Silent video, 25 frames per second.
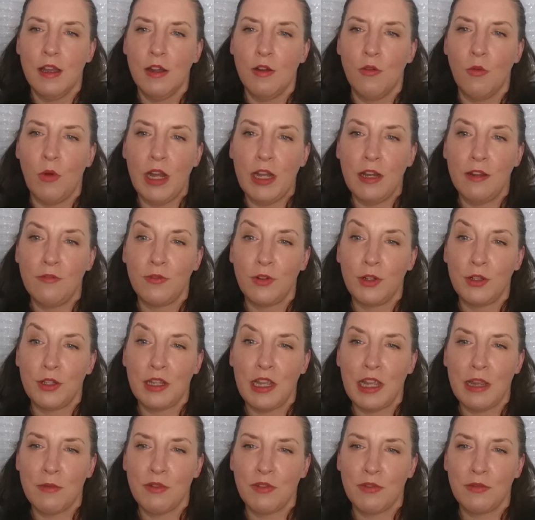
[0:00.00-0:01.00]
Waiting for the
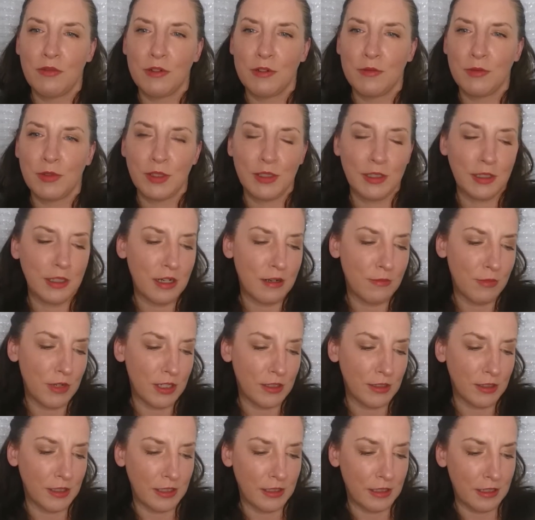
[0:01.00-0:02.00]
Game of Thrones to come
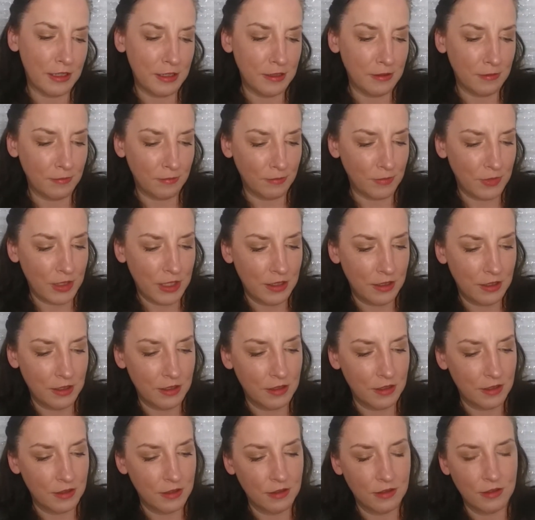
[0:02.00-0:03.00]
on tonight.
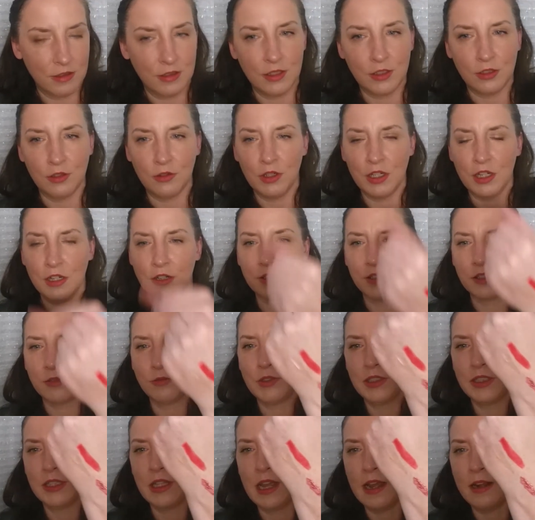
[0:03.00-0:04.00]
So here's
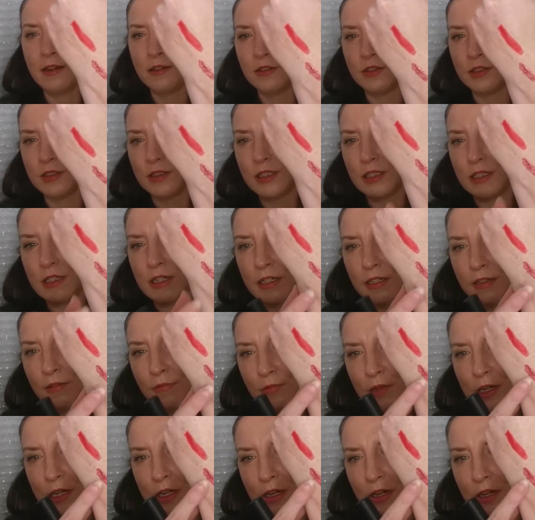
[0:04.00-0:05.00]
what that looks like
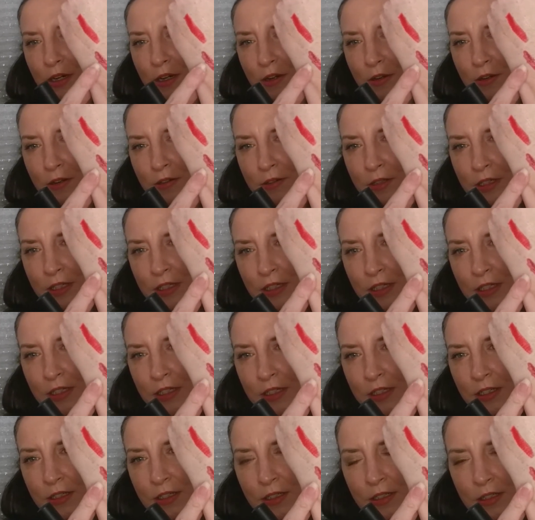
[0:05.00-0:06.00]
right here.
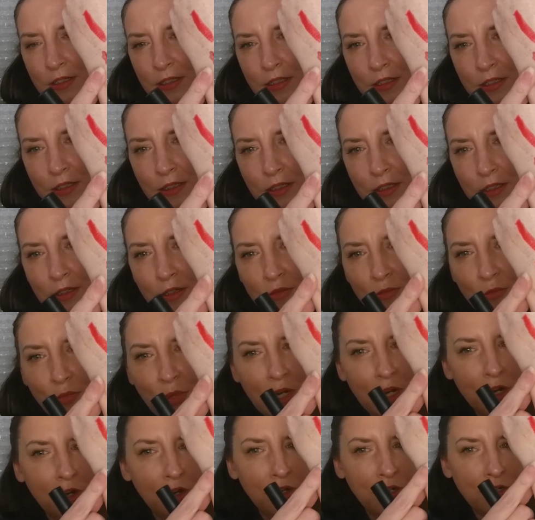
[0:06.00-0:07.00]

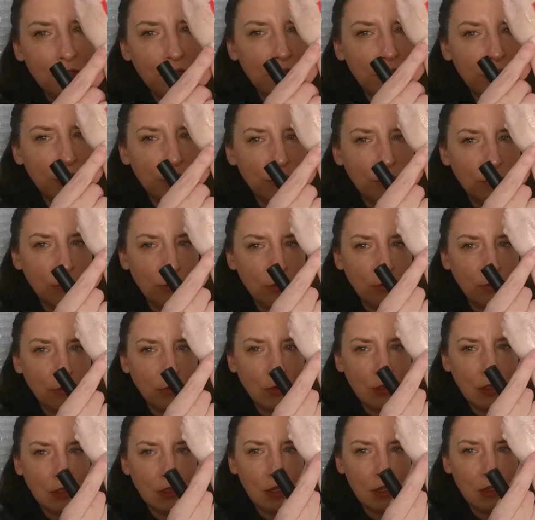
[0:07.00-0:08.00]
Compare it
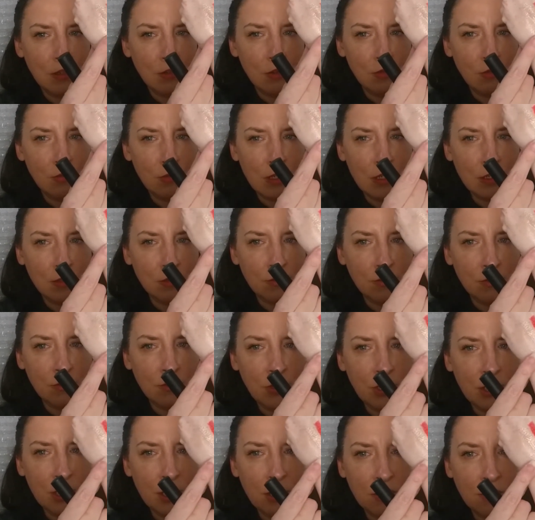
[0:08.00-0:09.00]
to the other one
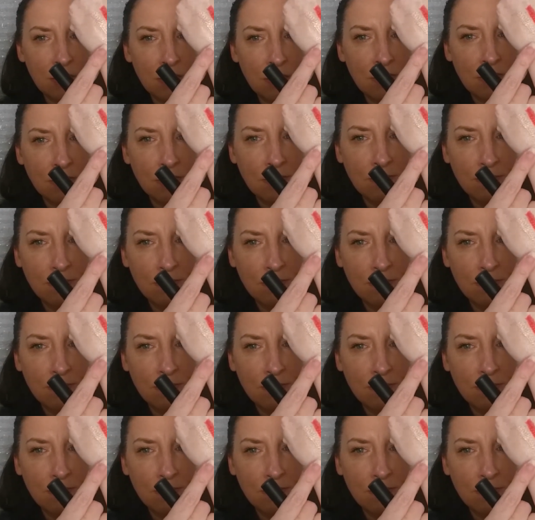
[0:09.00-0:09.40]
over here.